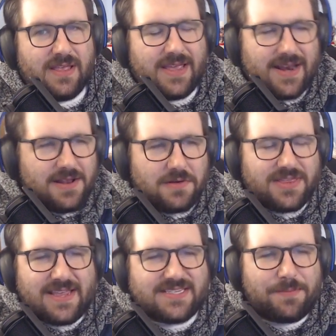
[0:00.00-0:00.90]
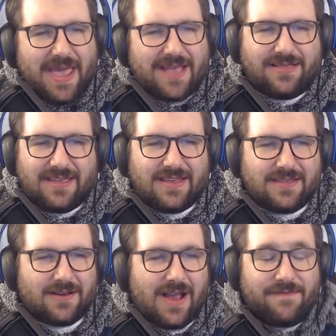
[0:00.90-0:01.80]
And I don't think it's a bad thing
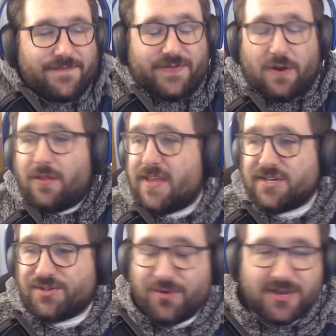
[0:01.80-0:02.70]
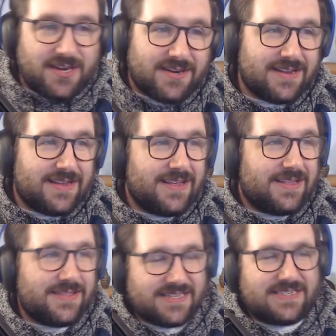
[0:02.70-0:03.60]
either. I've thoroughly enjoyed
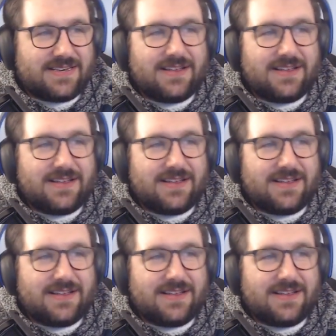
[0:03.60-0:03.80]
this